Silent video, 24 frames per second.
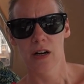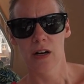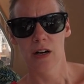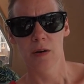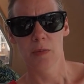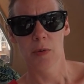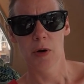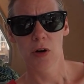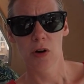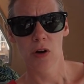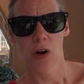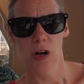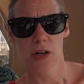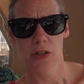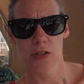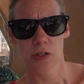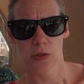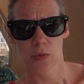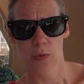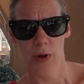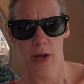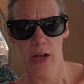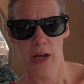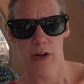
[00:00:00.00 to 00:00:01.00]
Um,
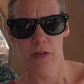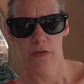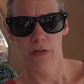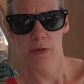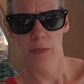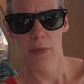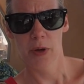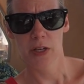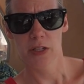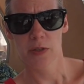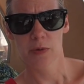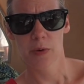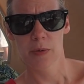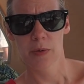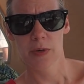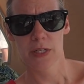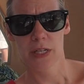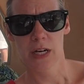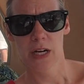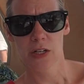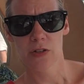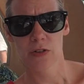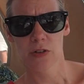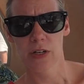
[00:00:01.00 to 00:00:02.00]
across the way from us, where we're
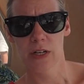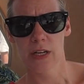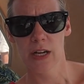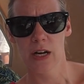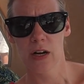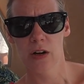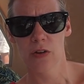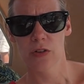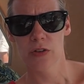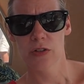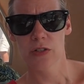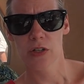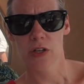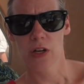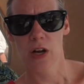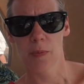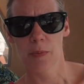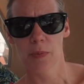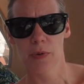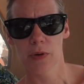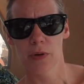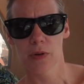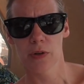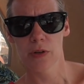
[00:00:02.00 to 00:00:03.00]
docked right now, there's a
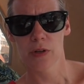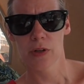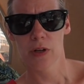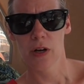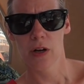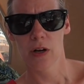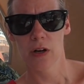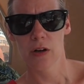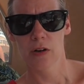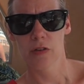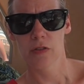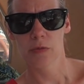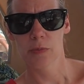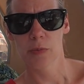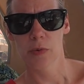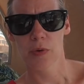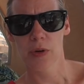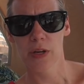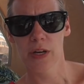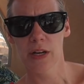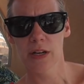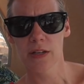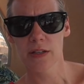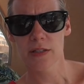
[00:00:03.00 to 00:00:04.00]
couple of
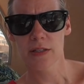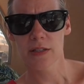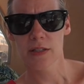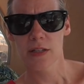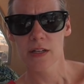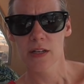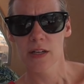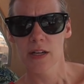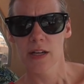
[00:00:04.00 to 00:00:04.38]
marinas,